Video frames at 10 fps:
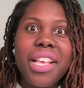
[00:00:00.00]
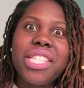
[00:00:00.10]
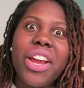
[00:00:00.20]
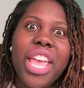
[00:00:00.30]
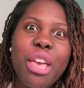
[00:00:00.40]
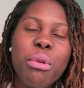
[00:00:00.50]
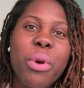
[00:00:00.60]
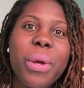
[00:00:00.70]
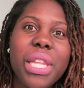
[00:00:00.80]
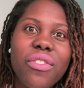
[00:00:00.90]
Sorry, I can't
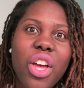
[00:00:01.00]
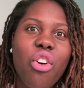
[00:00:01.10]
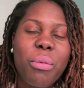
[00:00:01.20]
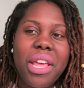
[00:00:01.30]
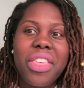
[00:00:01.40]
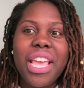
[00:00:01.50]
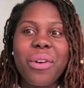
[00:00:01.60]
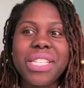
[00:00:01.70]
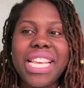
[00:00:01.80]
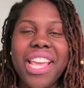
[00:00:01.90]
remember where I left off, but I think
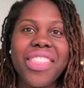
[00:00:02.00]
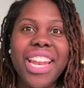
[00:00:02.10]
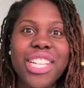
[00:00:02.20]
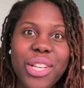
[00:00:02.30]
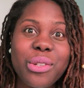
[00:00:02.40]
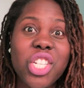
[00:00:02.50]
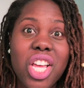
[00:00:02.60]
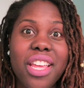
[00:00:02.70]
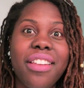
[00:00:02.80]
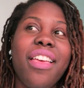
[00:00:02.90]
I was saying that I told
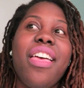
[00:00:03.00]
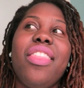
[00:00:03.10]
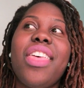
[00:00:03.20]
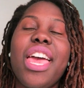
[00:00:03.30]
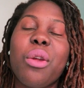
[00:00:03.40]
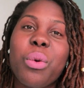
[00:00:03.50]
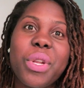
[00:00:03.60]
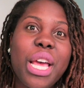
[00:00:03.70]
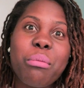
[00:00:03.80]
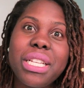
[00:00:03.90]
John that we
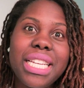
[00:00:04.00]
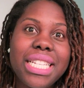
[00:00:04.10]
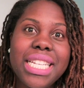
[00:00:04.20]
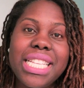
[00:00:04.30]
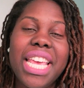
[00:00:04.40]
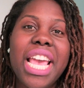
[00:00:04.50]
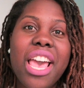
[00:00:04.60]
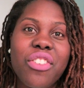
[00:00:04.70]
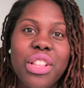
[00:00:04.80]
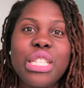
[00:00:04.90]
would not be TTCing
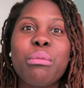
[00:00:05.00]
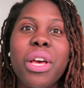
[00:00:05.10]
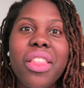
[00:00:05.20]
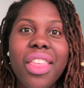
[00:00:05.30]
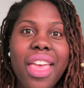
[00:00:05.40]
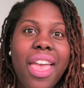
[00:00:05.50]
after this month,